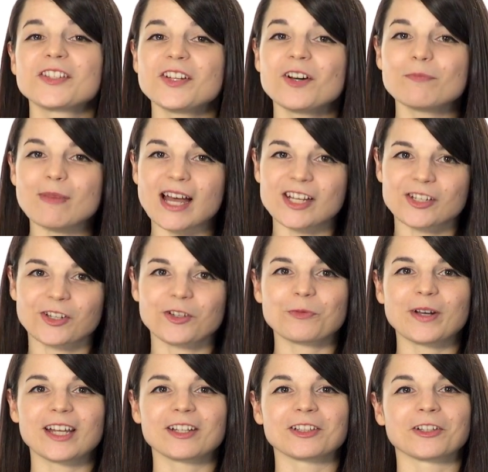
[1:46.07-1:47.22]
no magical
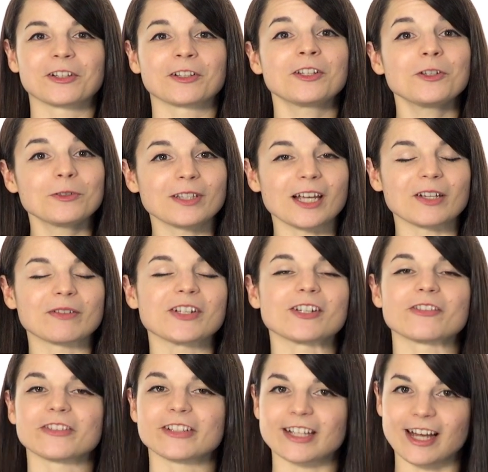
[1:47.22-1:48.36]
way to learn a new language
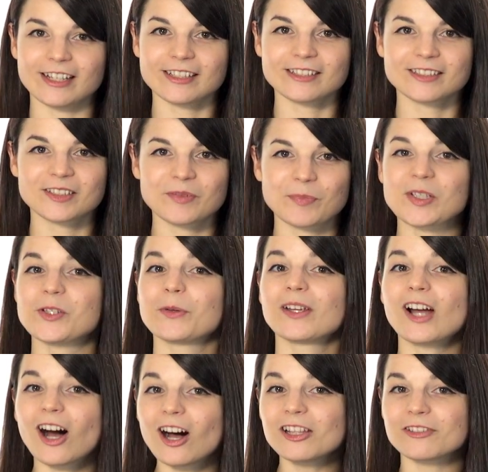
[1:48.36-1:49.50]
overnight, but doing
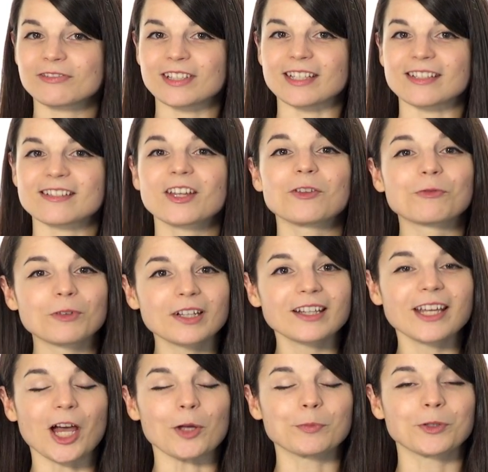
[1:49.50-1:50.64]
all of these can really
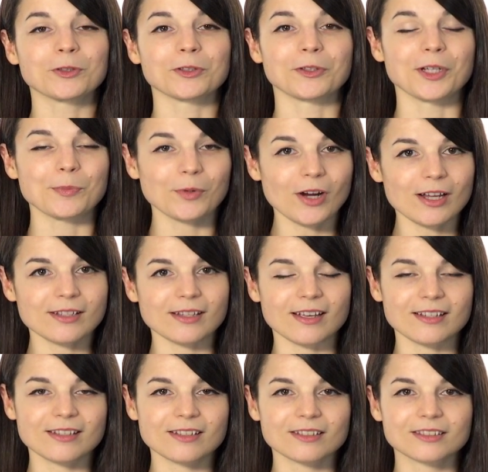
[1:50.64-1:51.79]
help your learning
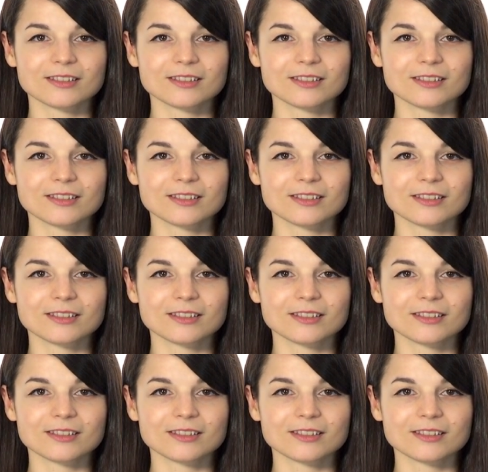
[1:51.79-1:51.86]
process.